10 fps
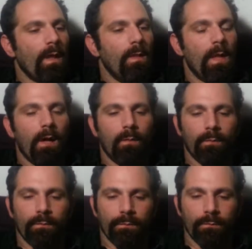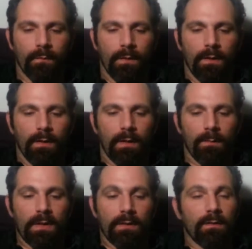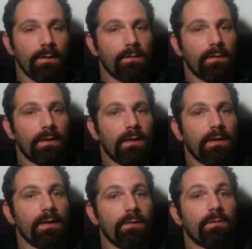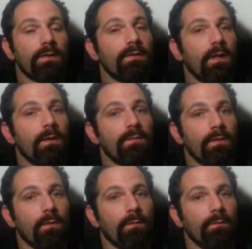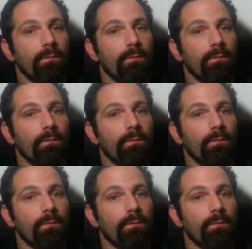Now, I mean literally in a different time zone.